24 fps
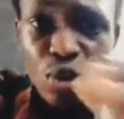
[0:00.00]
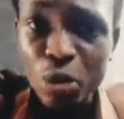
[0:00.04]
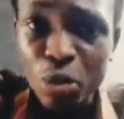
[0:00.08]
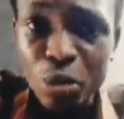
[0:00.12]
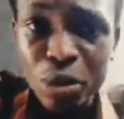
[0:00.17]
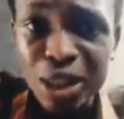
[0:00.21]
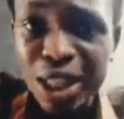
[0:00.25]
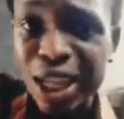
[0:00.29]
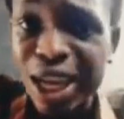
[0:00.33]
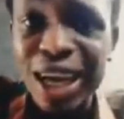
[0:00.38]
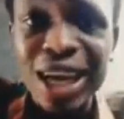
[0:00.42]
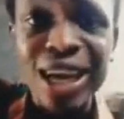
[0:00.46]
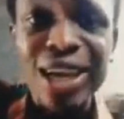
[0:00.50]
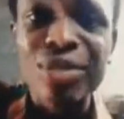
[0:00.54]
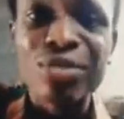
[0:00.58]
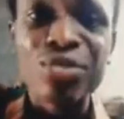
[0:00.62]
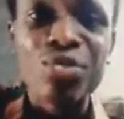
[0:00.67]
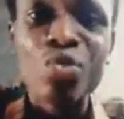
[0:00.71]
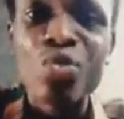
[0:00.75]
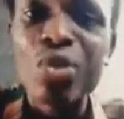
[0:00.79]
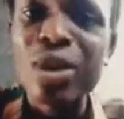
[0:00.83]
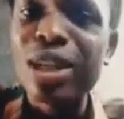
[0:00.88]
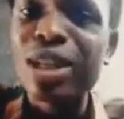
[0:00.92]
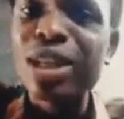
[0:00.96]
it and
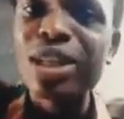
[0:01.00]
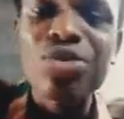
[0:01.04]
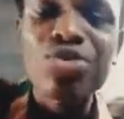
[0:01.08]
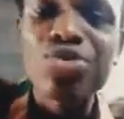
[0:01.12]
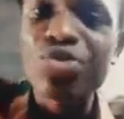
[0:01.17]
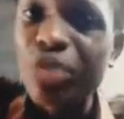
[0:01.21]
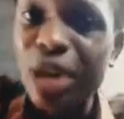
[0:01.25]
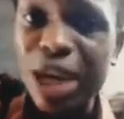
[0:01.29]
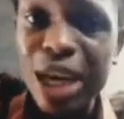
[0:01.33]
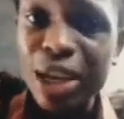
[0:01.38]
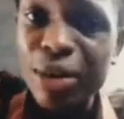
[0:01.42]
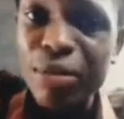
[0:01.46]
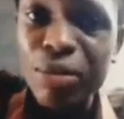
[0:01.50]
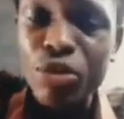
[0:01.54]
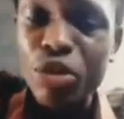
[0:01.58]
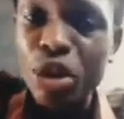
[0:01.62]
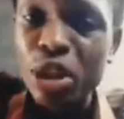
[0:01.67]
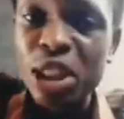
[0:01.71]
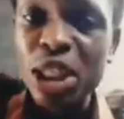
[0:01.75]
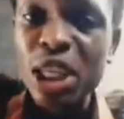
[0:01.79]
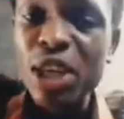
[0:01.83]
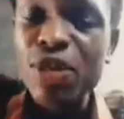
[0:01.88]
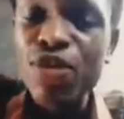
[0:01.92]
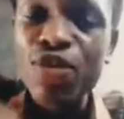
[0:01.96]
quickly try,
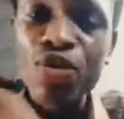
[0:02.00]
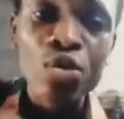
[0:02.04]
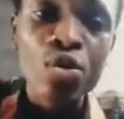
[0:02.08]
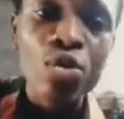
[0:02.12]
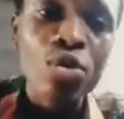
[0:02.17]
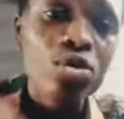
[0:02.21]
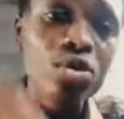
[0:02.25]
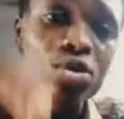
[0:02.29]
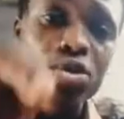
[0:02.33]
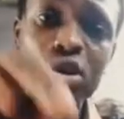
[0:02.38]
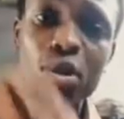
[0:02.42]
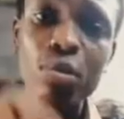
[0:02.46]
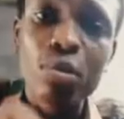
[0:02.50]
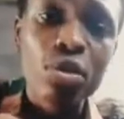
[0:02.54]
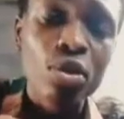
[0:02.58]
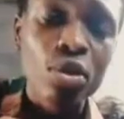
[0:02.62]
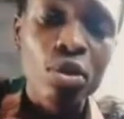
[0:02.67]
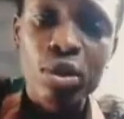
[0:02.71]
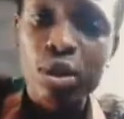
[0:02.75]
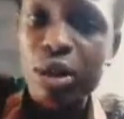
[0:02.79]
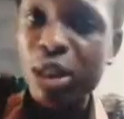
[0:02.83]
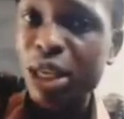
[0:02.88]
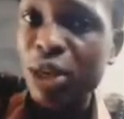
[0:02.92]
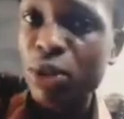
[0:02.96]
because if you don't stop it
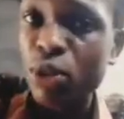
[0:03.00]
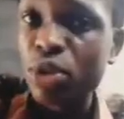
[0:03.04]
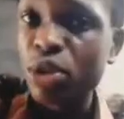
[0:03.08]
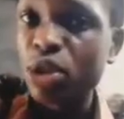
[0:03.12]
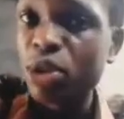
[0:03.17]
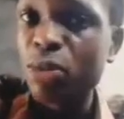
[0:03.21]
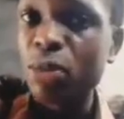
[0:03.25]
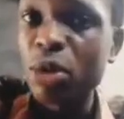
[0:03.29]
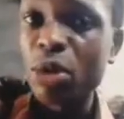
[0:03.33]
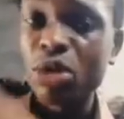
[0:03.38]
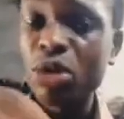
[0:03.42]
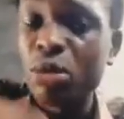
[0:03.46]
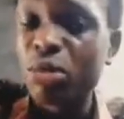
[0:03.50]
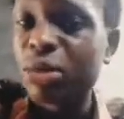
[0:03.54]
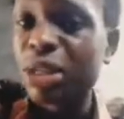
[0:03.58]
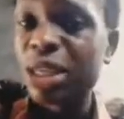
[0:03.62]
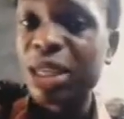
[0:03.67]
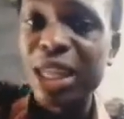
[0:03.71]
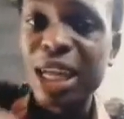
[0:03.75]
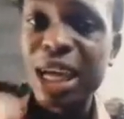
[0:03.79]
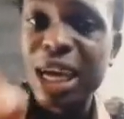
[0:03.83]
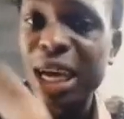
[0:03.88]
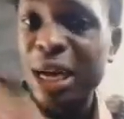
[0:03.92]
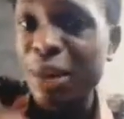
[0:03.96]
on time, once it becomes
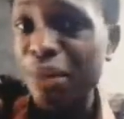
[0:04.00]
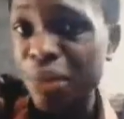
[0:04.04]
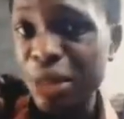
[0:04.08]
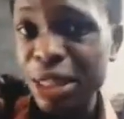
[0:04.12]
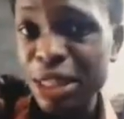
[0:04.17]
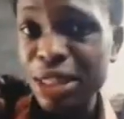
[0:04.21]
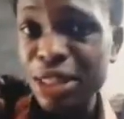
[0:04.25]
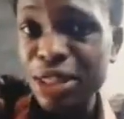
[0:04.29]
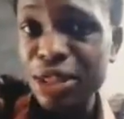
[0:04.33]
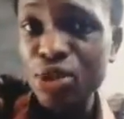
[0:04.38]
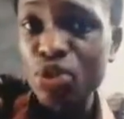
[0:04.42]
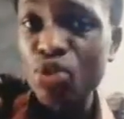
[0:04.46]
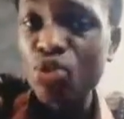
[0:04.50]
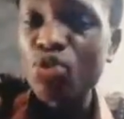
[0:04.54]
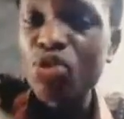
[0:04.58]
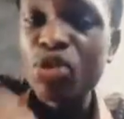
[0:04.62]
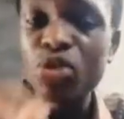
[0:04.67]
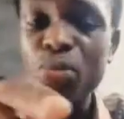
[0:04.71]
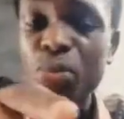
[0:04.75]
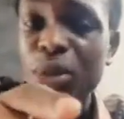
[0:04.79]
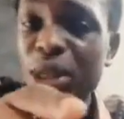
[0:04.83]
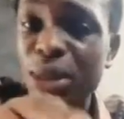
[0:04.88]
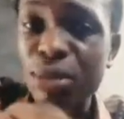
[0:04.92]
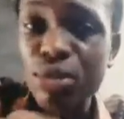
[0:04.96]
an habit, you
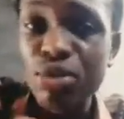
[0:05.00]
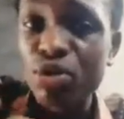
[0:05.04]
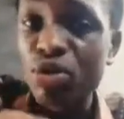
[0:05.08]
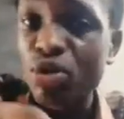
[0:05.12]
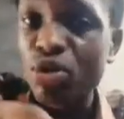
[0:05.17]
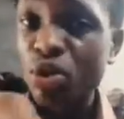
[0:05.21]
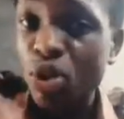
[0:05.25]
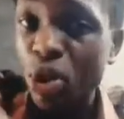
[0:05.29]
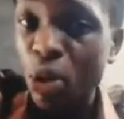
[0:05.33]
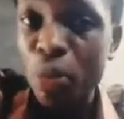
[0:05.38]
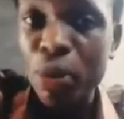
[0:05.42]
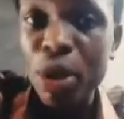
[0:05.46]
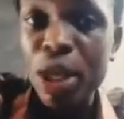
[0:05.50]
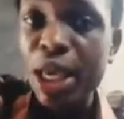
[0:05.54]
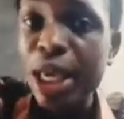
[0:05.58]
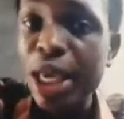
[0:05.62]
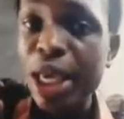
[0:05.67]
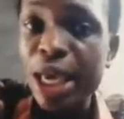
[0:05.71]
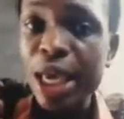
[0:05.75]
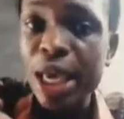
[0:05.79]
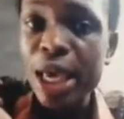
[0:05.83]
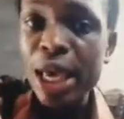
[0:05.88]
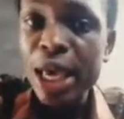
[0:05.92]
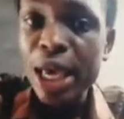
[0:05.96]
won't be able to stop
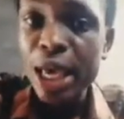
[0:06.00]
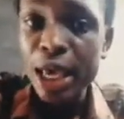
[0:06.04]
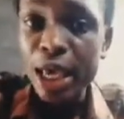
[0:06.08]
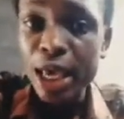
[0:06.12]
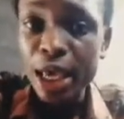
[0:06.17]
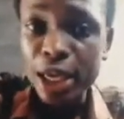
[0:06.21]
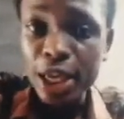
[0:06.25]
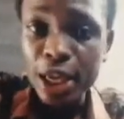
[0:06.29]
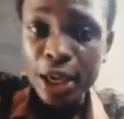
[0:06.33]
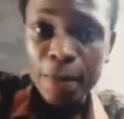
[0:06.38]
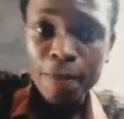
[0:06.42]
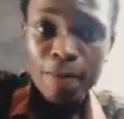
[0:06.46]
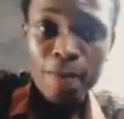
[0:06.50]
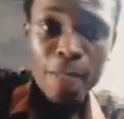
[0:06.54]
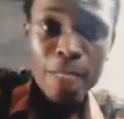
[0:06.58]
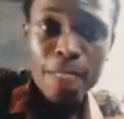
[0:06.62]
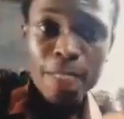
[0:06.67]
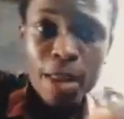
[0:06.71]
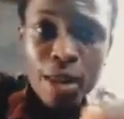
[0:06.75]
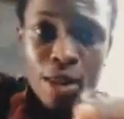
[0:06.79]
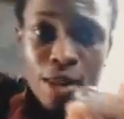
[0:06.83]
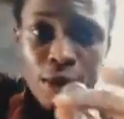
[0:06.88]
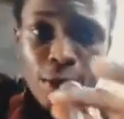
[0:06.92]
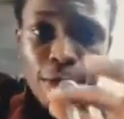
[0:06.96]
again.
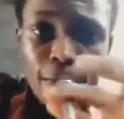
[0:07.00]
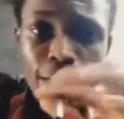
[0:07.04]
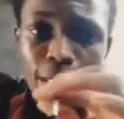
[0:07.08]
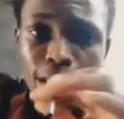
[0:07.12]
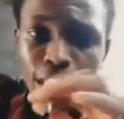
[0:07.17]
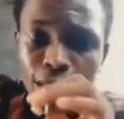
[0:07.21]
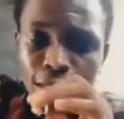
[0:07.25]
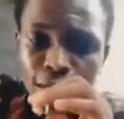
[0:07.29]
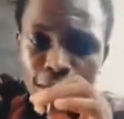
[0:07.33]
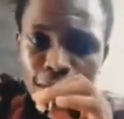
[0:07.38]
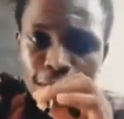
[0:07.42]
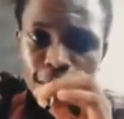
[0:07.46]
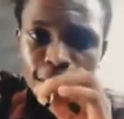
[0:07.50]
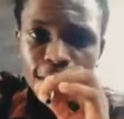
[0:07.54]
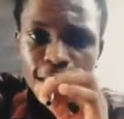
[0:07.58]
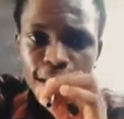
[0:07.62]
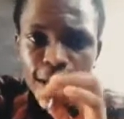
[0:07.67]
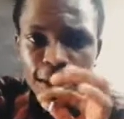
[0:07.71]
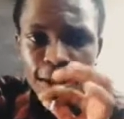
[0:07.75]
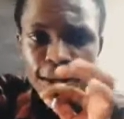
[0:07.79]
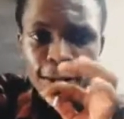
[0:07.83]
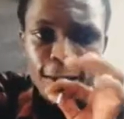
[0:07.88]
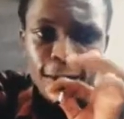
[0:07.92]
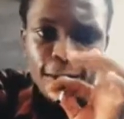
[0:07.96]
So let's try
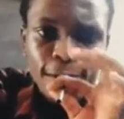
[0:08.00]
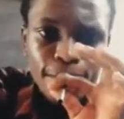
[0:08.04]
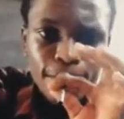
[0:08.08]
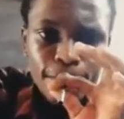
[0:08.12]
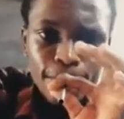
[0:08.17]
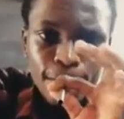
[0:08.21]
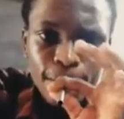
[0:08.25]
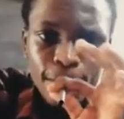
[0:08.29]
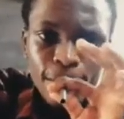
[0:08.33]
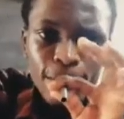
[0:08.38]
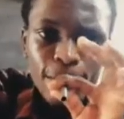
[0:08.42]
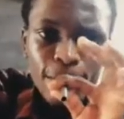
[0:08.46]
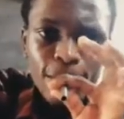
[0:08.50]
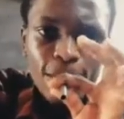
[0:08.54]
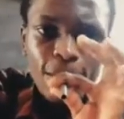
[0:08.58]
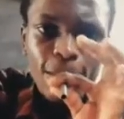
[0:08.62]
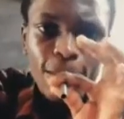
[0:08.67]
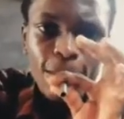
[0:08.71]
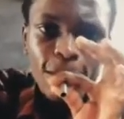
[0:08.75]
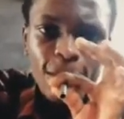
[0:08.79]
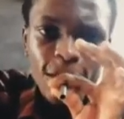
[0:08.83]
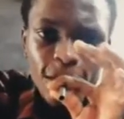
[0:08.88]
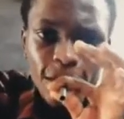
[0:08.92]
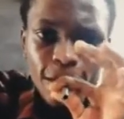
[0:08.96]
that again.
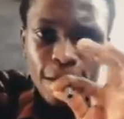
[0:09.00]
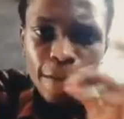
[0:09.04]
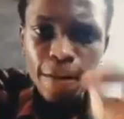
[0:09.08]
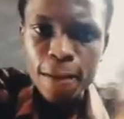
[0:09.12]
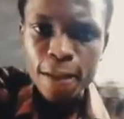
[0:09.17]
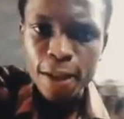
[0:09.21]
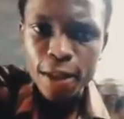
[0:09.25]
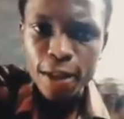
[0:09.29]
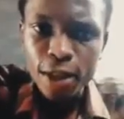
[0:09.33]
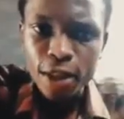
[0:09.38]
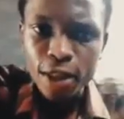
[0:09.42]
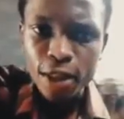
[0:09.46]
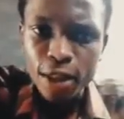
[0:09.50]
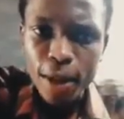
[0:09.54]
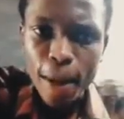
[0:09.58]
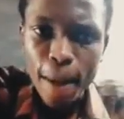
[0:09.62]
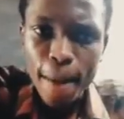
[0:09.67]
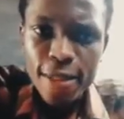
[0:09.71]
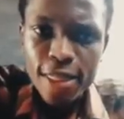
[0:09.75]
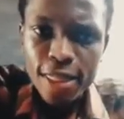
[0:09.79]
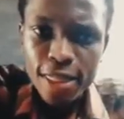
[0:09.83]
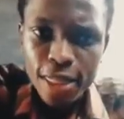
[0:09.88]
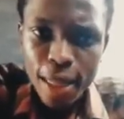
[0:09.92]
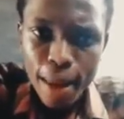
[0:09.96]
You feel this
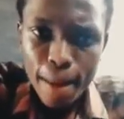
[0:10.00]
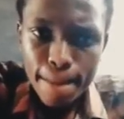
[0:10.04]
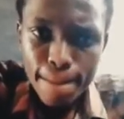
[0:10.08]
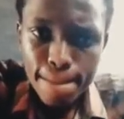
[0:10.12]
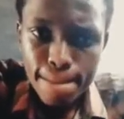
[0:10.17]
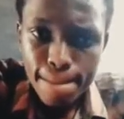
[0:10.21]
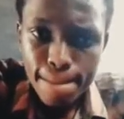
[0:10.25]
thumb.